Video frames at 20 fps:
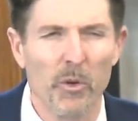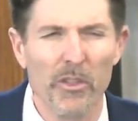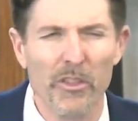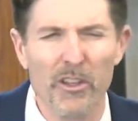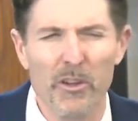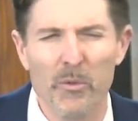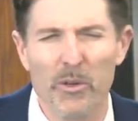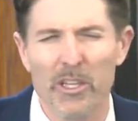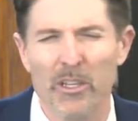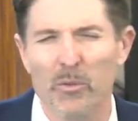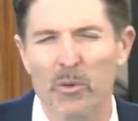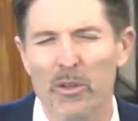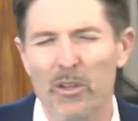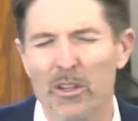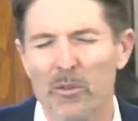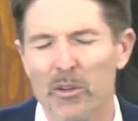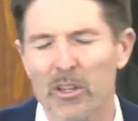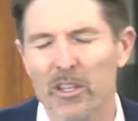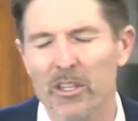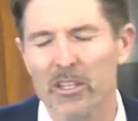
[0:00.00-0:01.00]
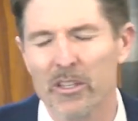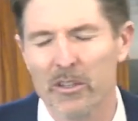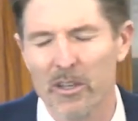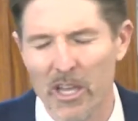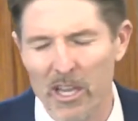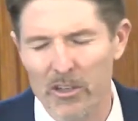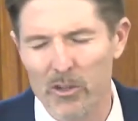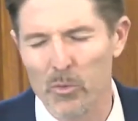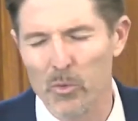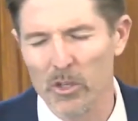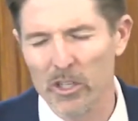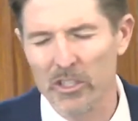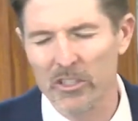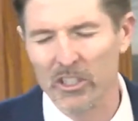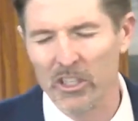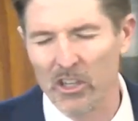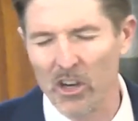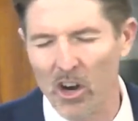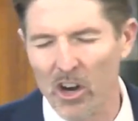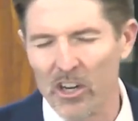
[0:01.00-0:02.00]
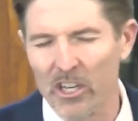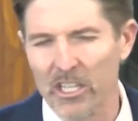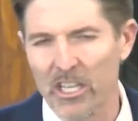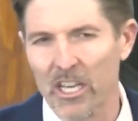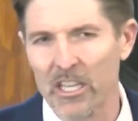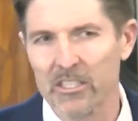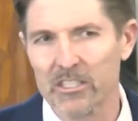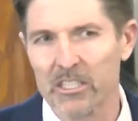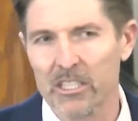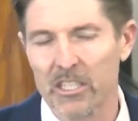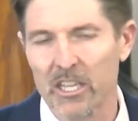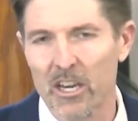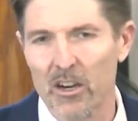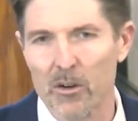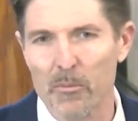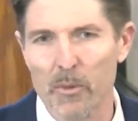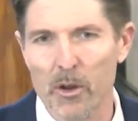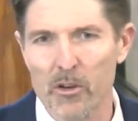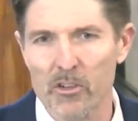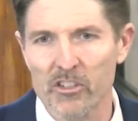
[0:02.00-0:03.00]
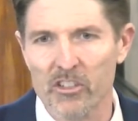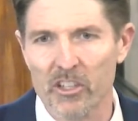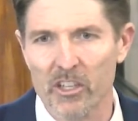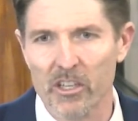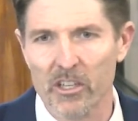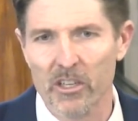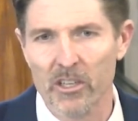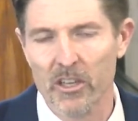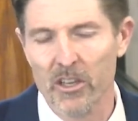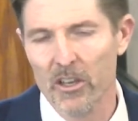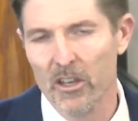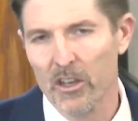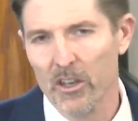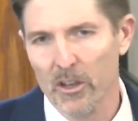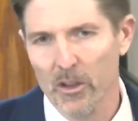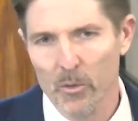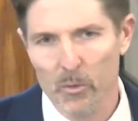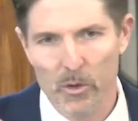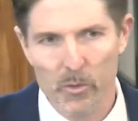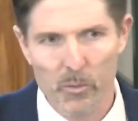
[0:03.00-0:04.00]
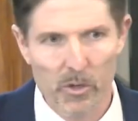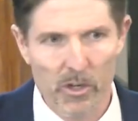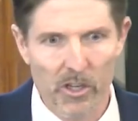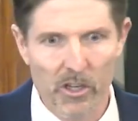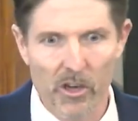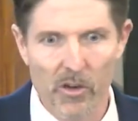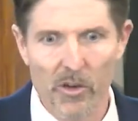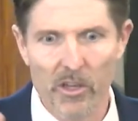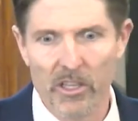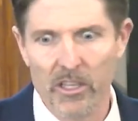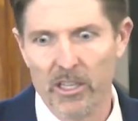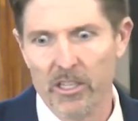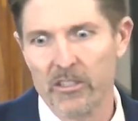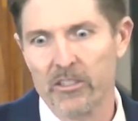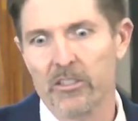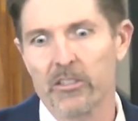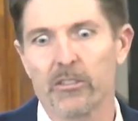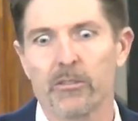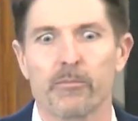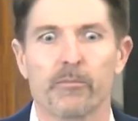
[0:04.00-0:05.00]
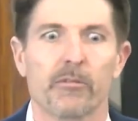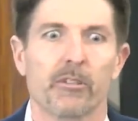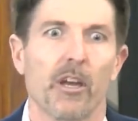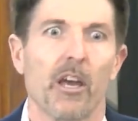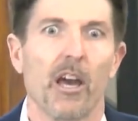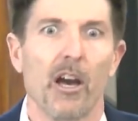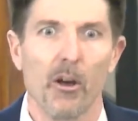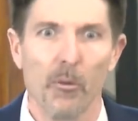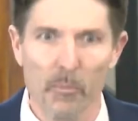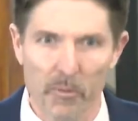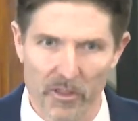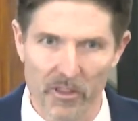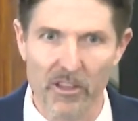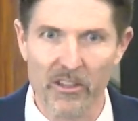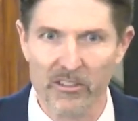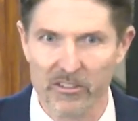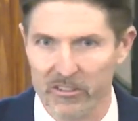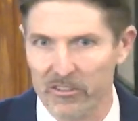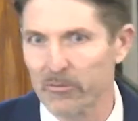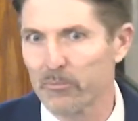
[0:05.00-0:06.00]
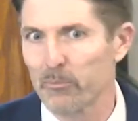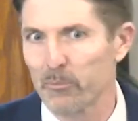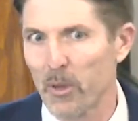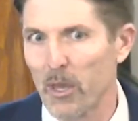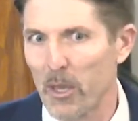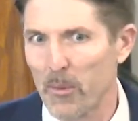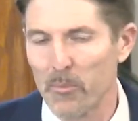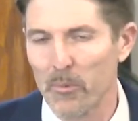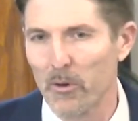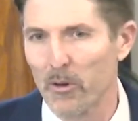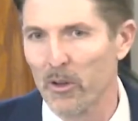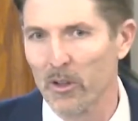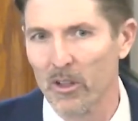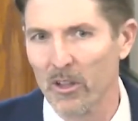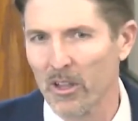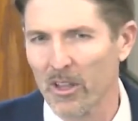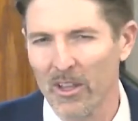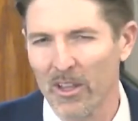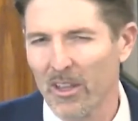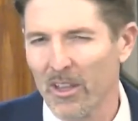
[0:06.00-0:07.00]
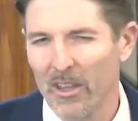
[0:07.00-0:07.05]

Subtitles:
One thing we really, really had to work to guard against in Karamoja, when we're going in to help these people,